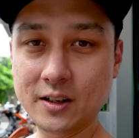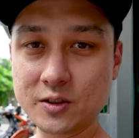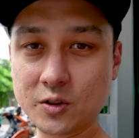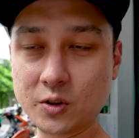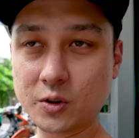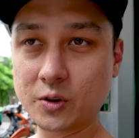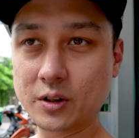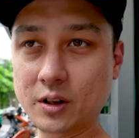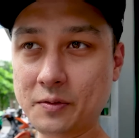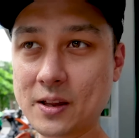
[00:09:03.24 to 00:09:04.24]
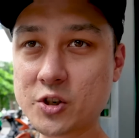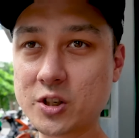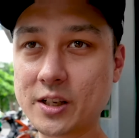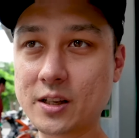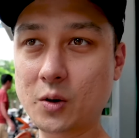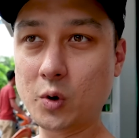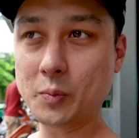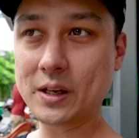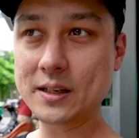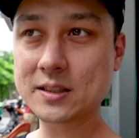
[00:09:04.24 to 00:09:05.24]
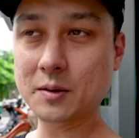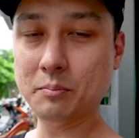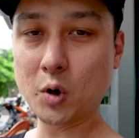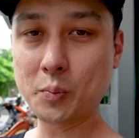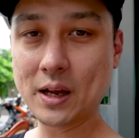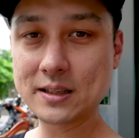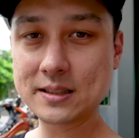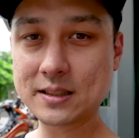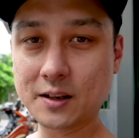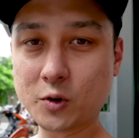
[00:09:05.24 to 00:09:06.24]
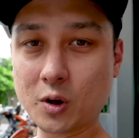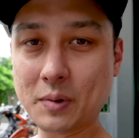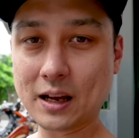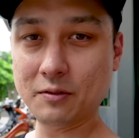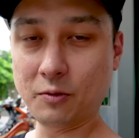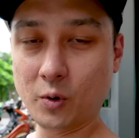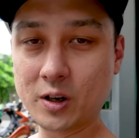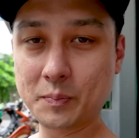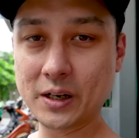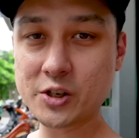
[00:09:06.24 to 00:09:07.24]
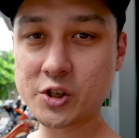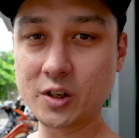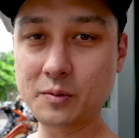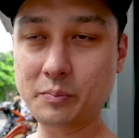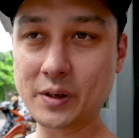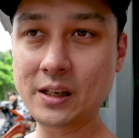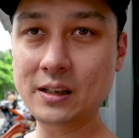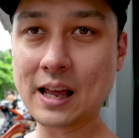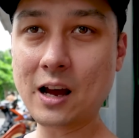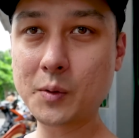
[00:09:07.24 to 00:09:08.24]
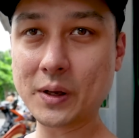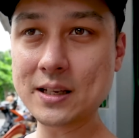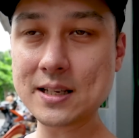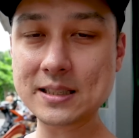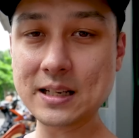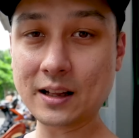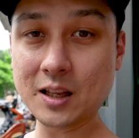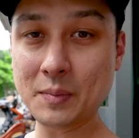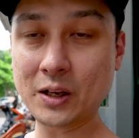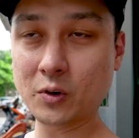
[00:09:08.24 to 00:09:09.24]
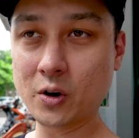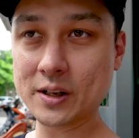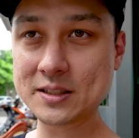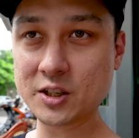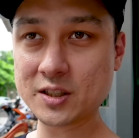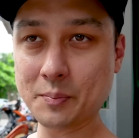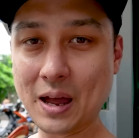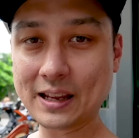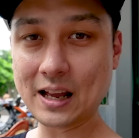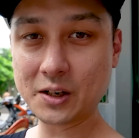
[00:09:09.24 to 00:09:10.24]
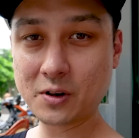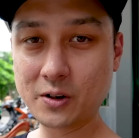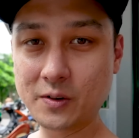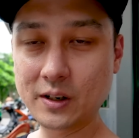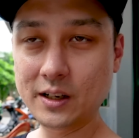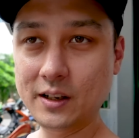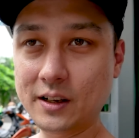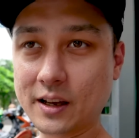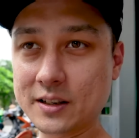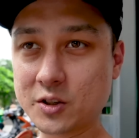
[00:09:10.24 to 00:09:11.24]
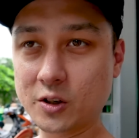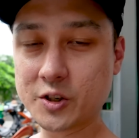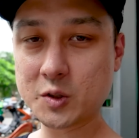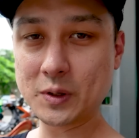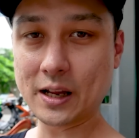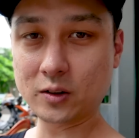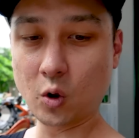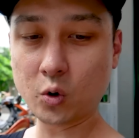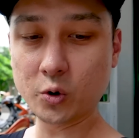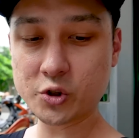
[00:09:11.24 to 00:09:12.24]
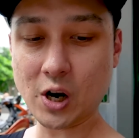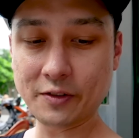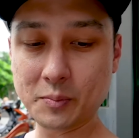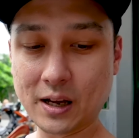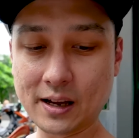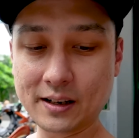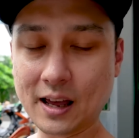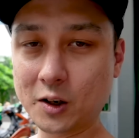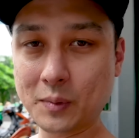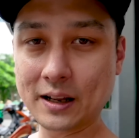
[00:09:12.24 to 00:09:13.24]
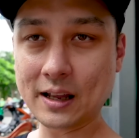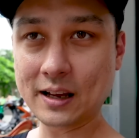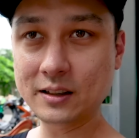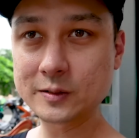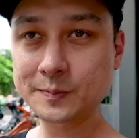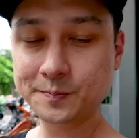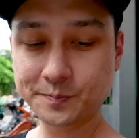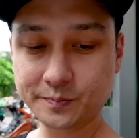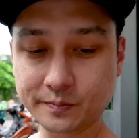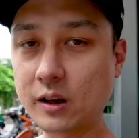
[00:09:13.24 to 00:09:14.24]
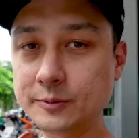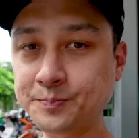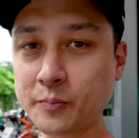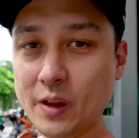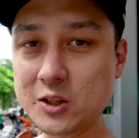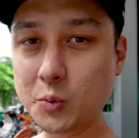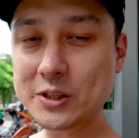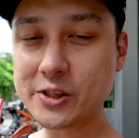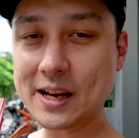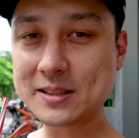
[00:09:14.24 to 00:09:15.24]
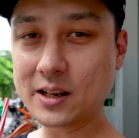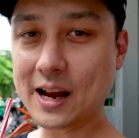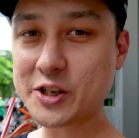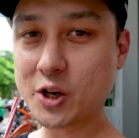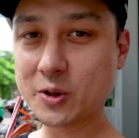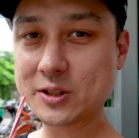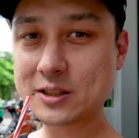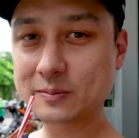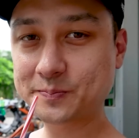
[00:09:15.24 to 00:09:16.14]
So eventually there will be some mopeds and stuff going back and forth, but it shouldn't be loud because it's not the main road, it's just a back alley road. And so it'll just be like locals driving by, and I don't mind that. So what do you guys think I chose?